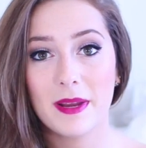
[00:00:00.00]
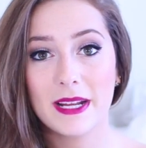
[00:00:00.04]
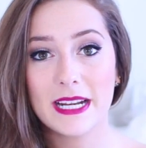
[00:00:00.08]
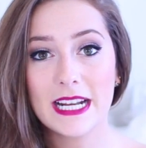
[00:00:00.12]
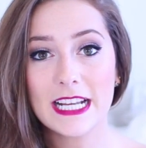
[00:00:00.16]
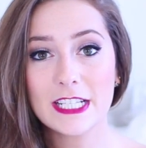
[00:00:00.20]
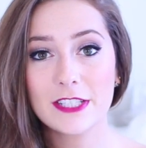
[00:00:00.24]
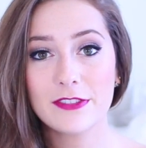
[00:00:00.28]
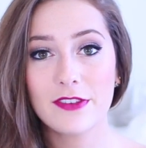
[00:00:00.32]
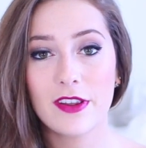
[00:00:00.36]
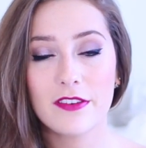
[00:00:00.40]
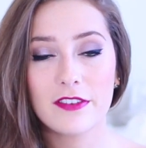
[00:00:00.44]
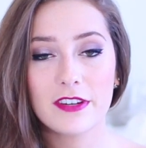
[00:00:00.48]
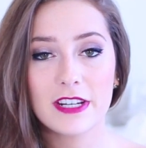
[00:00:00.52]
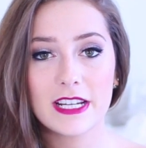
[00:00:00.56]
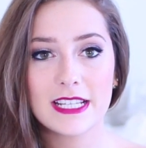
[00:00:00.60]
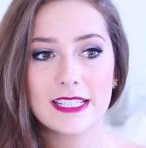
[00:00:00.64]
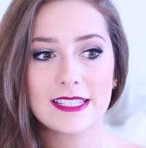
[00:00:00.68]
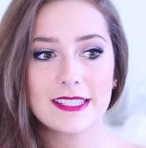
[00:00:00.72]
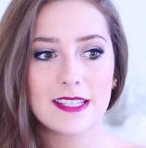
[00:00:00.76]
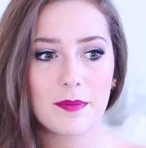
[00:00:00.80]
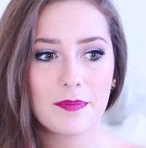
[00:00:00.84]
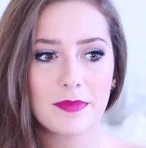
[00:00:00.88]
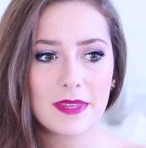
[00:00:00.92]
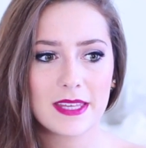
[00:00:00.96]
My next favorite
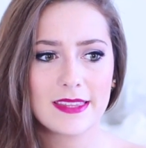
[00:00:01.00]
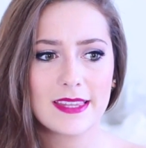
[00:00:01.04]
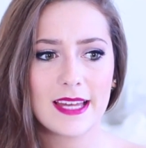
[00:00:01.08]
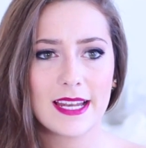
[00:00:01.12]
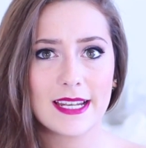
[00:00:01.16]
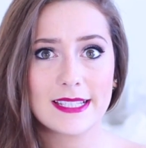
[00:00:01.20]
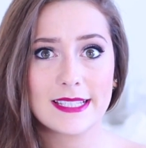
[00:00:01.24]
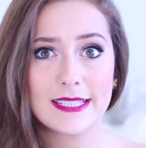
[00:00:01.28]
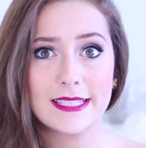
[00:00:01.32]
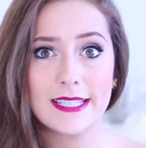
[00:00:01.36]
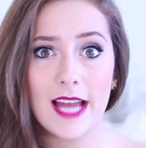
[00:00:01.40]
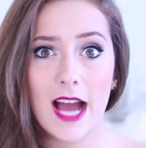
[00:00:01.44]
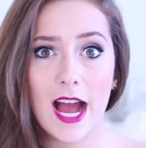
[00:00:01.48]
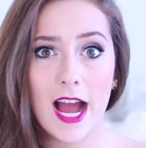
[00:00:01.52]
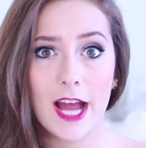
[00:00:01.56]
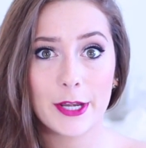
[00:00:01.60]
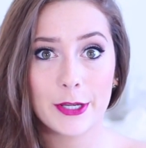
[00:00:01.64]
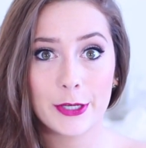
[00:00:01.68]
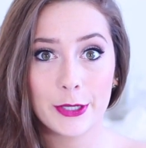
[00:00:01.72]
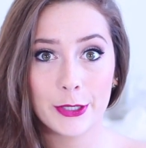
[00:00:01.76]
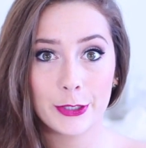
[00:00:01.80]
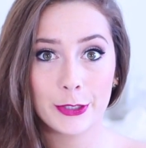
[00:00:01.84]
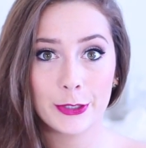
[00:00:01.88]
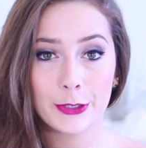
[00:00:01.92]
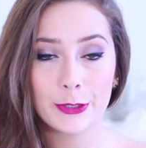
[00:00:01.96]
is something that is
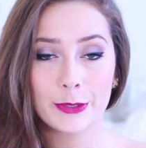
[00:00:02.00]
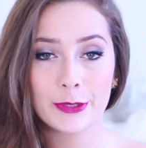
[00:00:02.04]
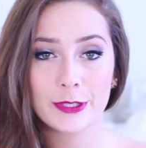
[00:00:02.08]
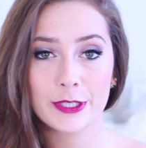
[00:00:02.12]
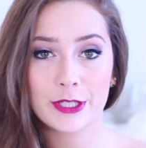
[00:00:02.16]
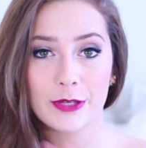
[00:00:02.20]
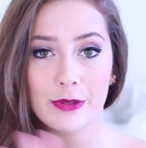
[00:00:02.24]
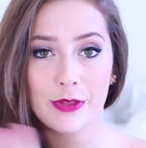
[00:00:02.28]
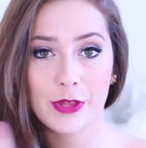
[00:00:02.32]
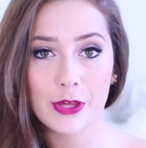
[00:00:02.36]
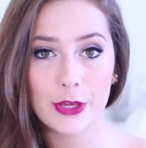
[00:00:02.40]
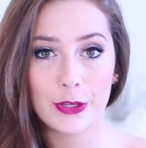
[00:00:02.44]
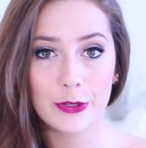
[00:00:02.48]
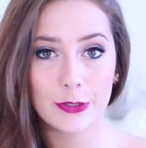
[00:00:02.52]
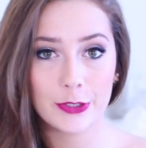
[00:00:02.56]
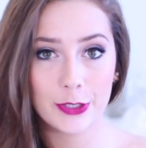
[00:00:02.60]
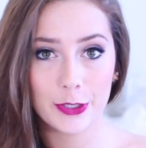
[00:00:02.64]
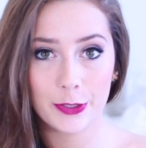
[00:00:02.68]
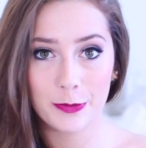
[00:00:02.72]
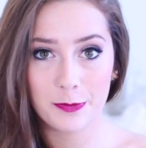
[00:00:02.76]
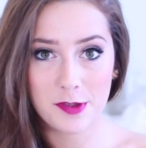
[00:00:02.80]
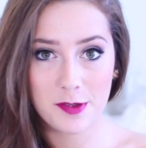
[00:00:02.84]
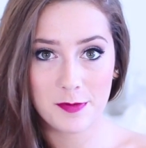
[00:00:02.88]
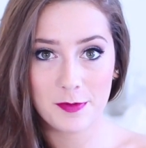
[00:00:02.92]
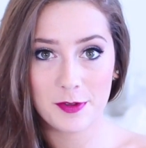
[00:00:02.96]
not new to the
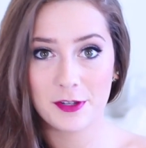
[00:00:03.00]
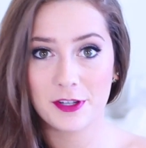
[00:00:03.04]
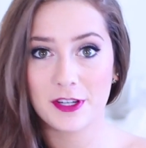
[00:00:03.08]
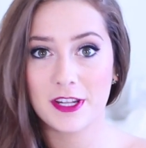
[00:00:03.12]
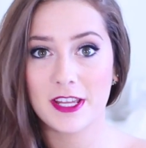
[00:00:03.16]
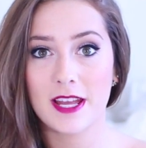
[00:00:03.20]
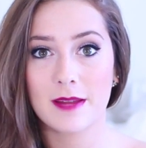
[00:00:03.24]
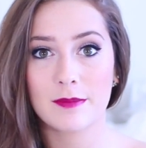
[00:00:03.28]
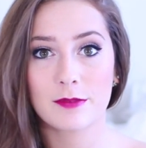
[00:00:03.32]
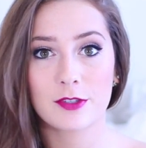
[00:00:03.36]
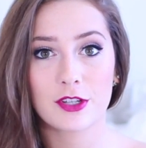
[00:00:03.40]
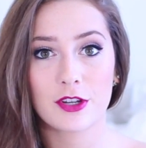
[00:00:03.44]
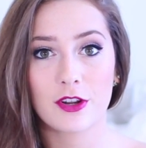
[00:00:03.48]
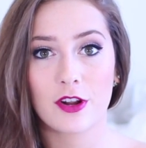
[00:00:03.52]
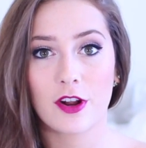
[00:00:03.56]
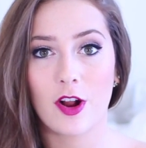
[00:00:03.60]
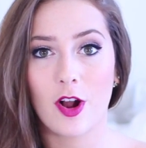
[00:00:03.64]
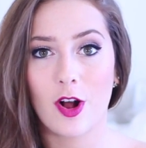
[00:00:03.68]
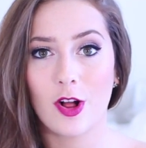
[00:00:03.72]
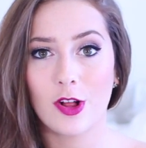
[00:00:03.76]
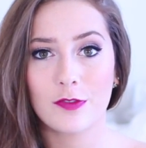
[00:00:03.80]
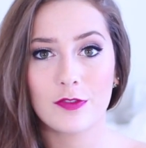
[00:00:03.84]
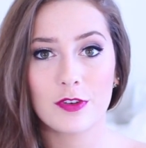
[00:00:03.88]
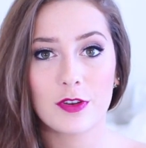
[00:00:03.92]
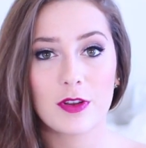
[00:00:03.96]
YouTube community. I'm sure
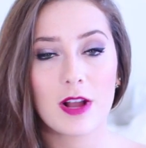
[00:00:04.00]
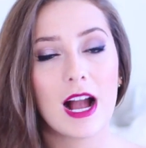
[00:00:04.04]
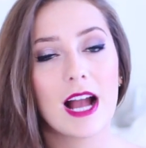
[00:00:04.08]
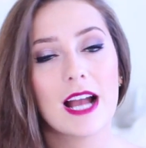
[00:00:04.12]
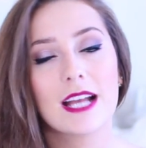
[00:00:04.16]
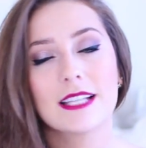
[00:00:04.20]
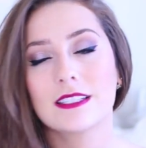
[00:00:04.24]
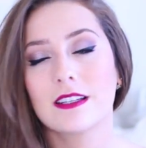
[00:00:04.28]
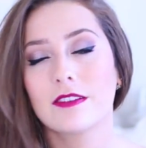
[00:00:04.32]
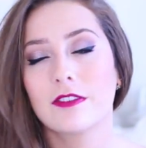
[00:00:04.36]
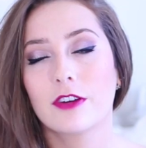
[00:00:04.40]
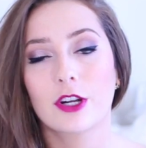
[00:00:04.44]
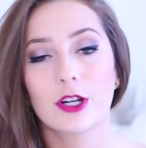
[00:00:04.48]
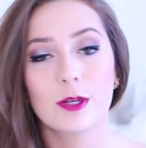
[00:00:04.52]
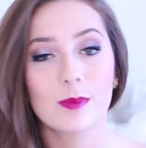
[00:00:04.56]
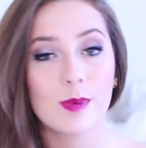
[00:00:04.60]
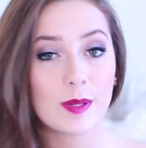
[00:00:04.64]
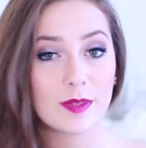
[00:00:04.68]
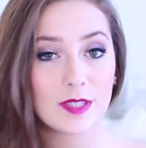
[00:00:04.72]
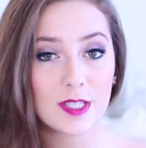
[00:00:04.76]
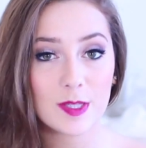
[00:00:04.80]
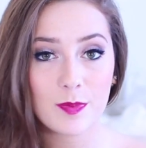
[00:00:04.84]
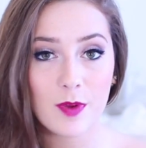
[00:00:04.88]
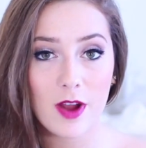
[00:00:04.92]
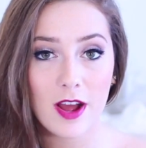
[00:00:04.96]
all of you guys have heard
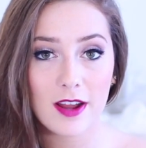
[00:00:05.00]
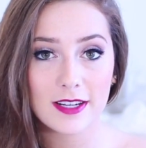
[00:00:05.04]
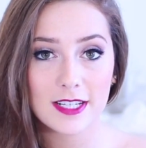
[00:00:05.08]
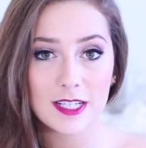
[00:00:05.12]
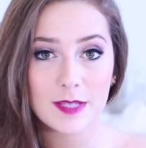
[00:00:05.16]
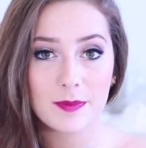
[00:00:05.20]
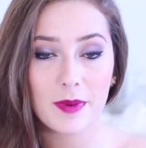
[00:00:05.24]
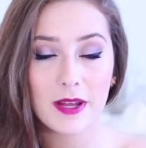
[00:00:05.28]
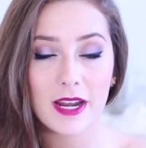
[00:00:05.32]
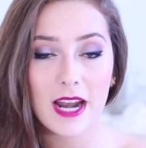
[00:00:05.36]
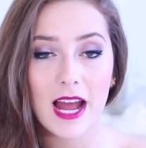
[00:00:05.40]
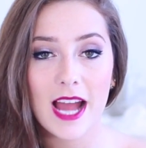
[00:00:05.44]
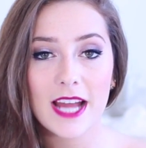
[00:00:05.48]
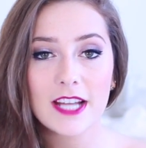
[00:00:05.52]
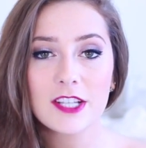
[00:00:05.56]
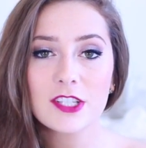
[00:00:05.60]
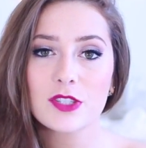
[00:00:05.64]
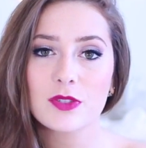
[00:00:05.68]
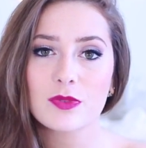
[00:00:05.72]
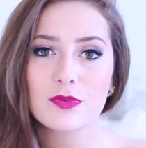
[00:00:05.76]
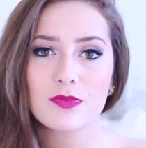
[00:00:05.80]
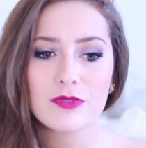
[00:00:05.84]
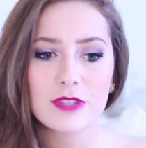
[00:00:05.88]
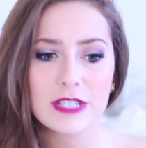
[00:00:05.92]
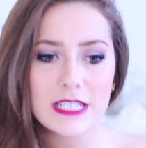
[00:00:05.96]
about this product but I
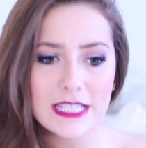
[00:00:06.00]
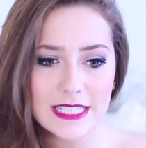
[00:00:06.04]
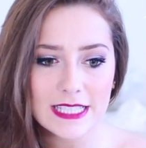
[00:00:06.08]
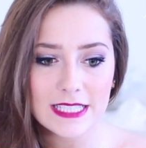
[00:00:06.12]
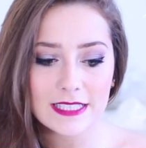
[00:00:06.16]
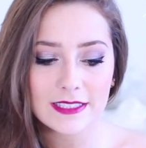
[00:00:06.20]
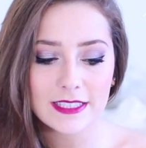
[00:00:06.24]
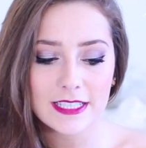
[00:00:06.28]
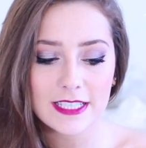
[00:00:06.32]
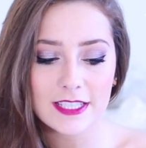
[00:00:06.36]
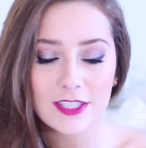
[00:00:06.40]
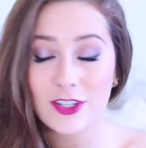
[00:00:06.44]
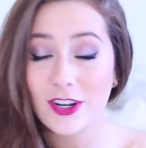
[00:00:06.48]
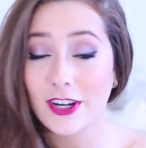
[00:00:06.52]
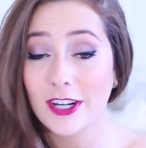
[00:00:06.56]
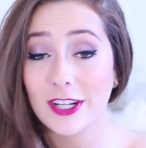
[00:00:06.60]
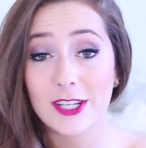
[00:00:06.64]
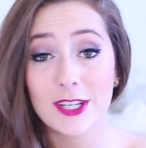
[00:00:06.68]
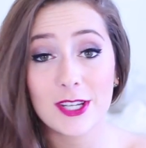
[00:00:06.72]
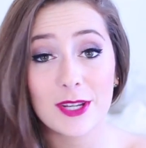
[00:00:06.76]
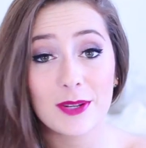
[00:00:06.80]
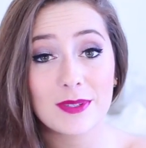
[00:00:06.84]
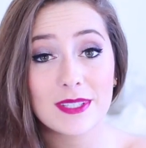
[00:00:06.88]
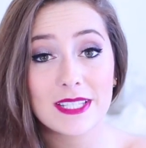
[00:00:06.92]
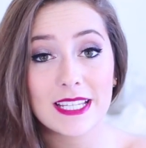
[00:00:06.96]
just recently
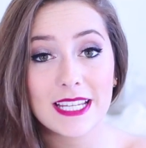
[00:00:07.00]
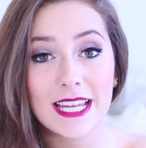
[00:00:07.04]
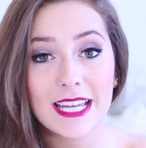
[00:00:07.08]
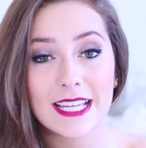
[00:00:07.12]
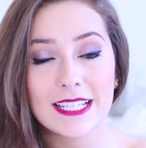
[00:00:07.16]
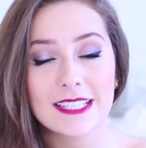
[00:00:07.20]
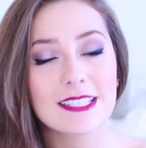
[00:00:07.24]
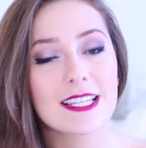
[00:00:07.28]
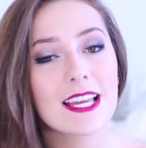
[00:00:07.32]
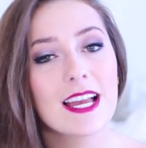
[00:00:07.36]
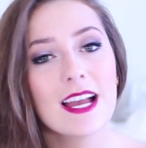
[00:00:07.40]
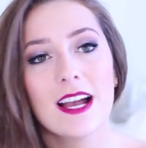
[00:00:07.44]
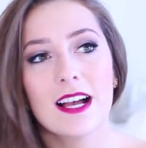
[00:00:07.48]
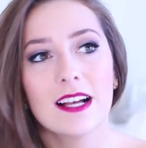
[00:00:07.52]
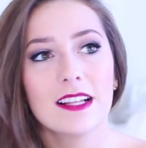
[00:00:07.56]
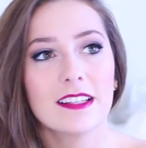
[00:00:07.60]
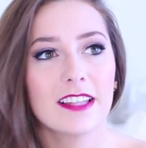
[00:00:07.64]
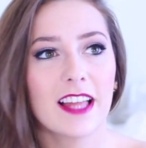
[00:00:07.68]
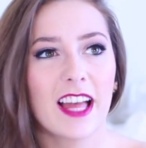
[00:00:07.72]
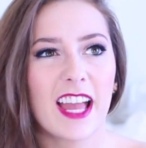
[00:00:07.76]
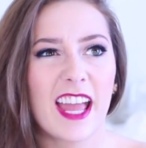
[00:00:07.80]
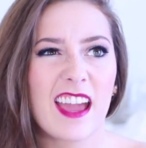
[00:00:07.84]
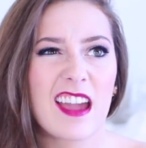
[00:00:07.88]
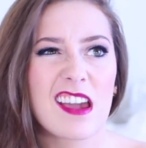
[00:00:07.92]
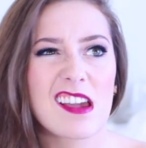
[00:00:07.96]
started using it
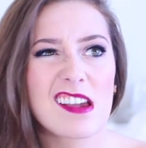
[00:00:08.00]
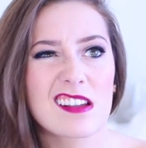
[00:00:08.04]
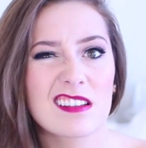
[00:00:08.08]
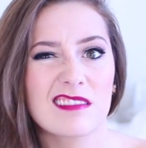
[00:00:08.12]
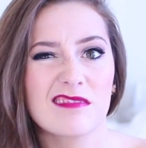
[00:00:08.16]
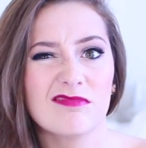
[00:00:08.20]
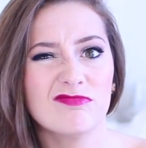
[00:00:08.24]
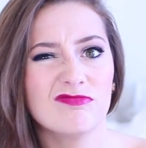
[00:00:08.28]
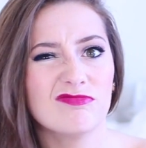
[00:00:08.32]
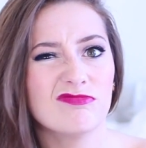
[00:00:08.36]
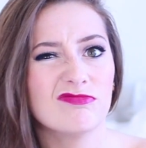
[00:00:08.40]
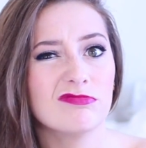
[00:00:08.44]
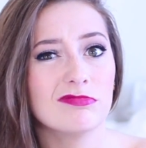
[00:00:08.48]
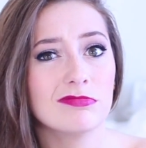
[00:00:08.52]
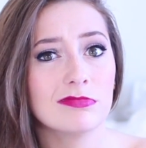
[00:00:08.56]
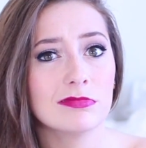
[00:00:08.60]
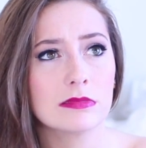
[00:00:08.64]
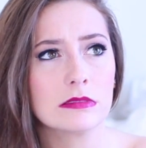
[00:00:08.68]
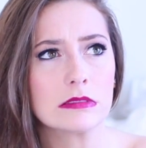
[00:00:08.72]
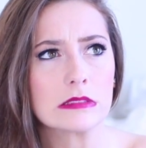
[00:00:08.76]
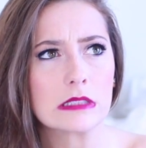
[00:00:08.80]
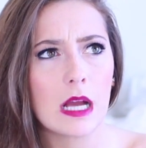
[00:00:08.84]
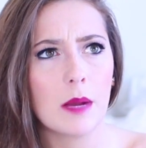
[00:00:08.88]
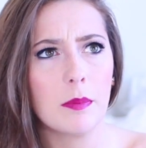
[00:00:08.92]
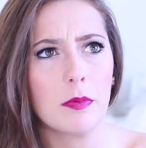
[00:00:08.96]
like
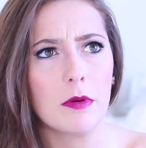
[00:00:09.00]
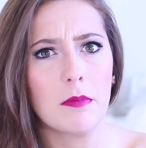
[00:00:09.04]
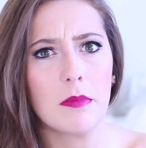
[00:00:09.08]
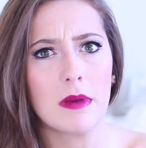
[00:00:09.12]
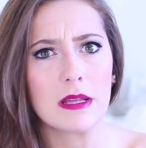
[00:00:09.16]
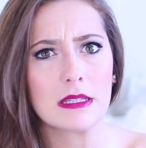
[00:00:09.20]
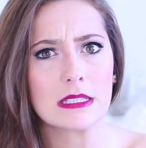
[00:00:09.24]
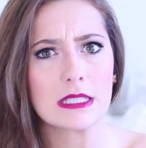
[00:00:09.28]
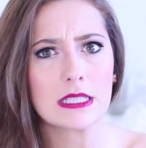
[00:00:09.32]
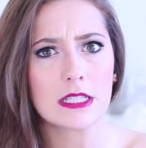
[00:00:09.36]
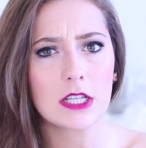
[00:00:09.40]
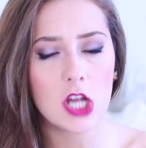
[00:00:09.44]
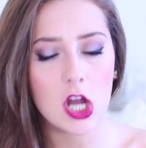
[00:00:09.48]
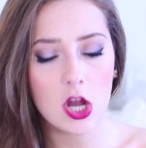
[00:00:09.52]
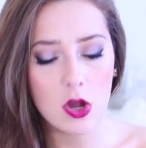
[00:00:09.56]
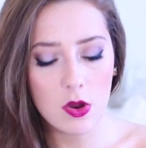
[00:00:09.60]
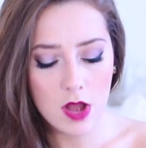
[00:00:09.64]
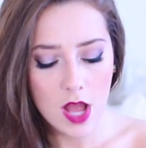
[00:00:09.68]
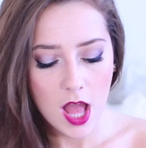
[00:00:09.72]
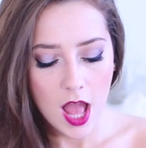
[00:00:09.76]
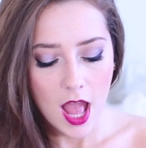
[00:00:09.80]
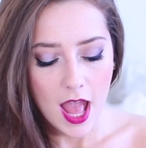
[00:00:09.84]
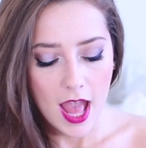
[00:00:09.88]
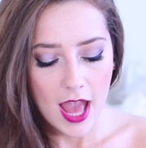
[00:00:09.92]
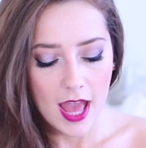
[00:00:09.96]
mm, a couple months
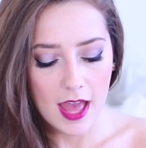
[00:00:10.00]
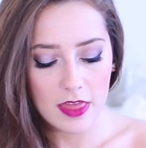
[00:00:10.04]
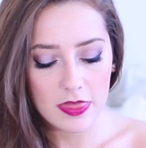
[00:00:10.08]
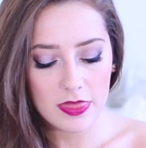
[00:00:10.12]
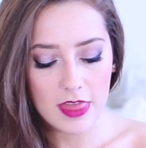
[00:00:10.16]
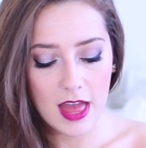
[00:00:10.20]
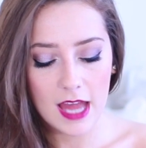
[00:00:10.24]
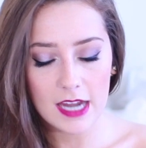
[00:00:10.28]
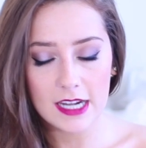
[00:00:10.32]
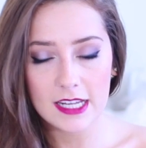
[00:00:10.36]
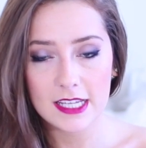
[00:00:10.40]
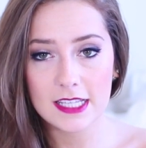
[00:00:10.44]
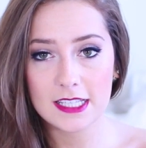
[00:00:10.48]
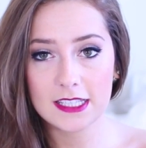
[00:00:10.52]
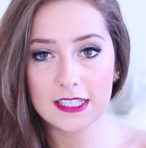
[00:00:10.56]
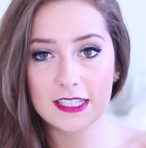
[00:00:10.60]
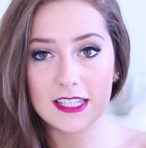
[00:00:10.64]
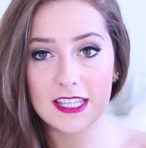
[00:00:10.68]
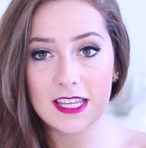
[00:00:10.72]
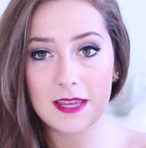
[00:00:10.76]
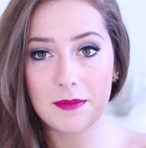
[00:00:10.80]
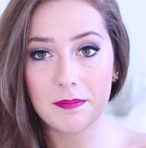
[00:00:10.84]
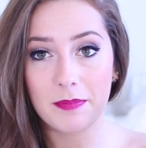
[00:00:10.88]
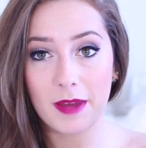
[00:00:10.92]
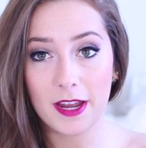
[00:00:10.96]
ago and that is
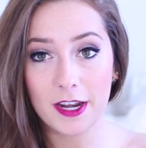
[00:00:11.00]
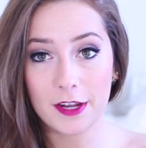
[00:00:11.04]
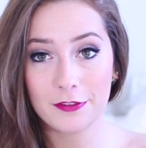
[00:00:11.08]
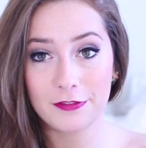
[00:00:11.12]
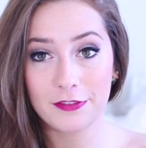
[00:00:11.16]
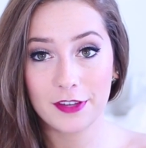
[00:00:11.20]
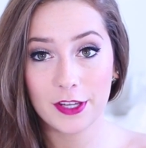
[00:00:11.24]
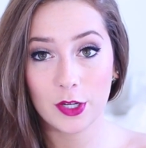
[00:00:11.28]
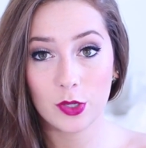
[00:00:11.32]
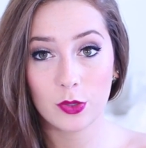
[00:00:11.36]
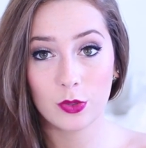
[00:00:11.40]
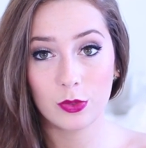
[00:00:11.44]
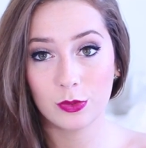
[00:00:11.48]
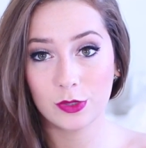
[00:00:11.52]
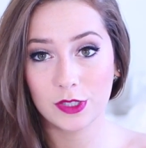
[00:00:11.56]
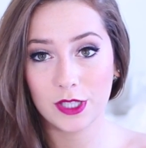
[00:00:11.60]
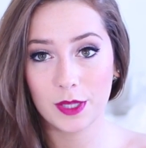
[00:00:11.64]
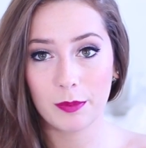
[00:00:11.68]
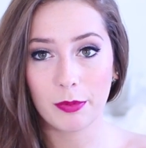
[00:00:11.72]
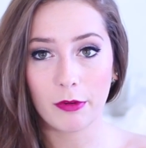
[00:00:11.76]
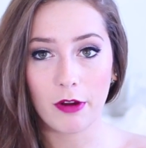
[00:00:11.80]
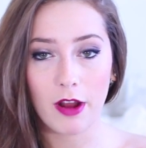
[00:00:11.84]
the Benefit Hoola